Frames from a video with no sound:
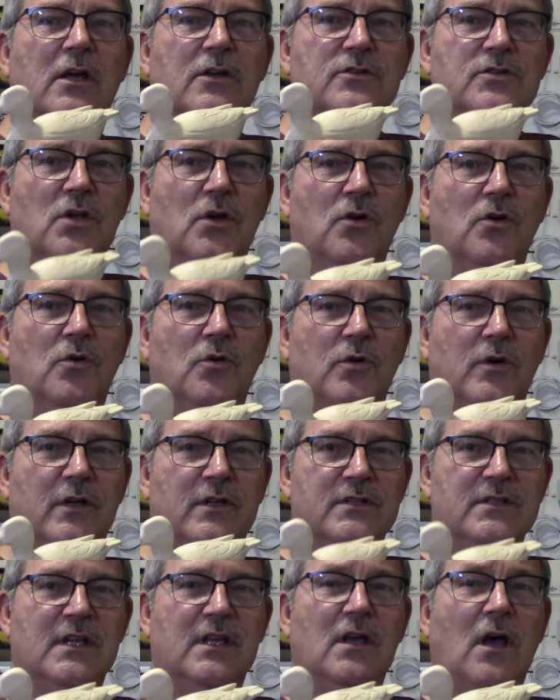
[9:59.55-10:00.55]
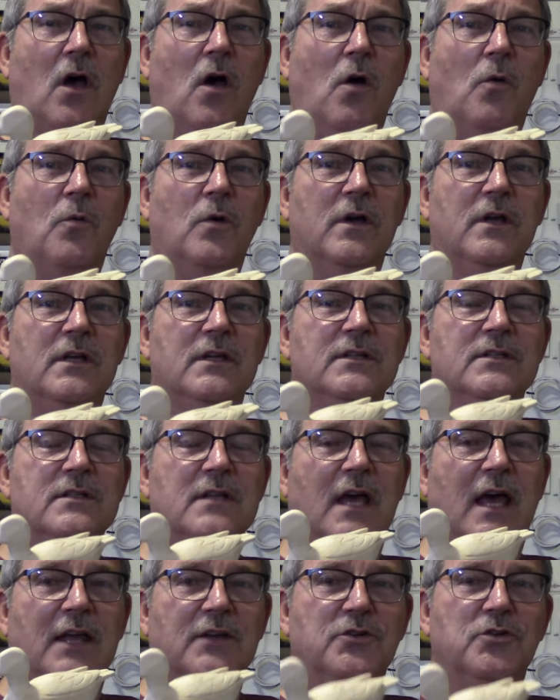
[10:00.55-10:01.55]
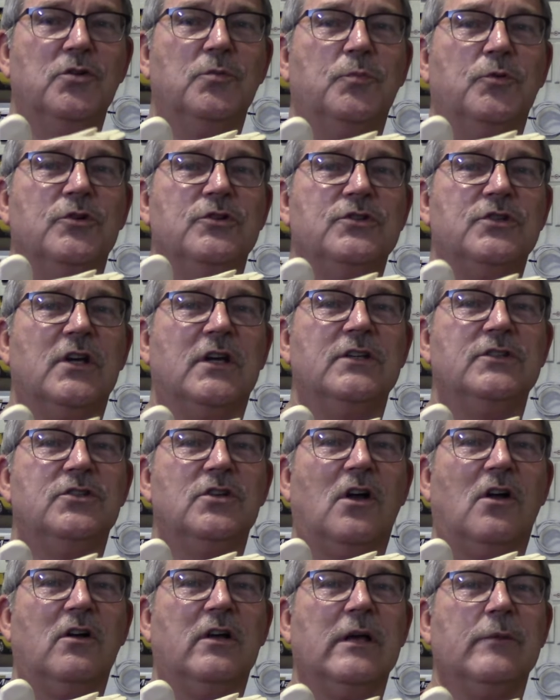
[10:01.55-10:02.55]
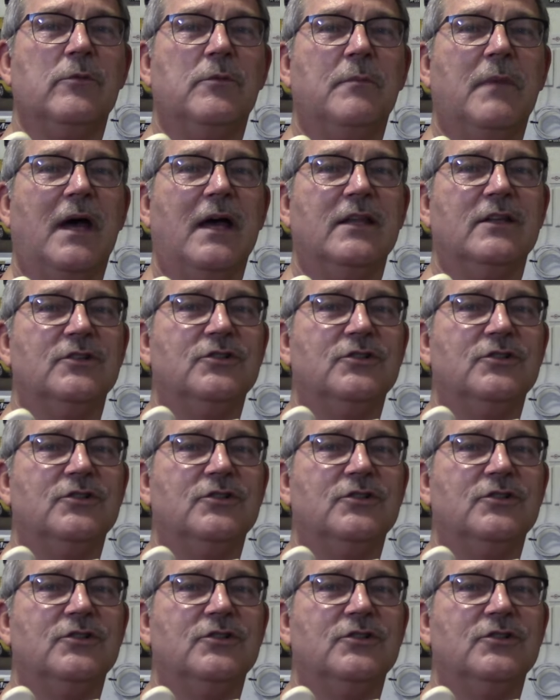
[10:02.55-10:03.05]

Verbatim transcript: So as always, I do appreciate y'all coming by the